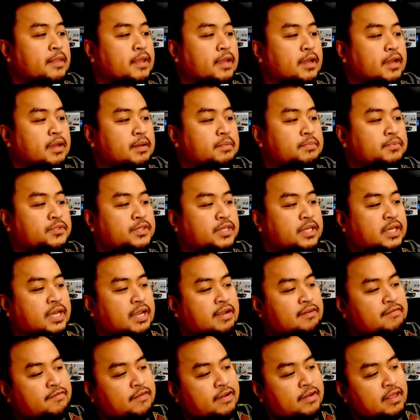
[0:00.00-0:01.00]
um,
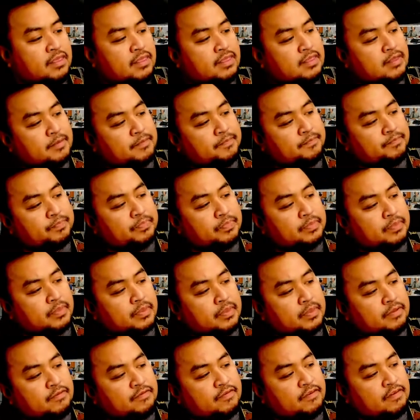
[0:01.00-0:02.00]
second fret
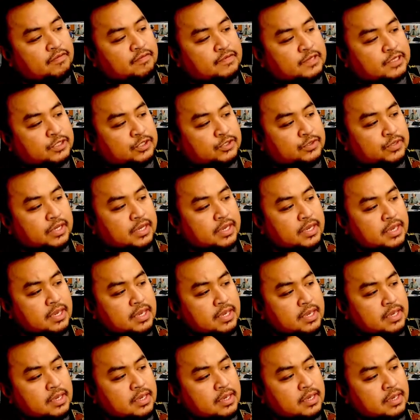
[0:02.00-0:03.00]
fifth string